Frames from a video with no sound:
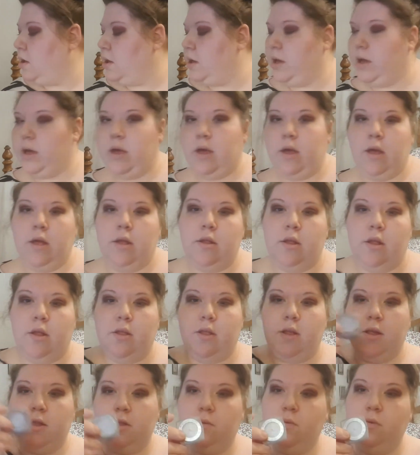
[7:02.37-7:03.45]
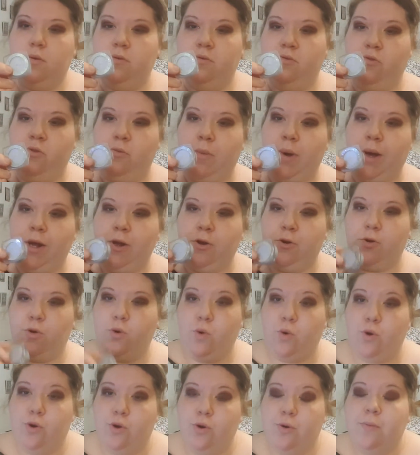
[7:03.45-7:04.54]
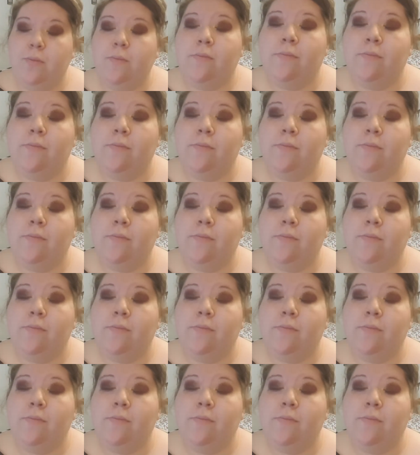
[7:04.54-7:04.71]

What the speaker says: and this one for my inner corner.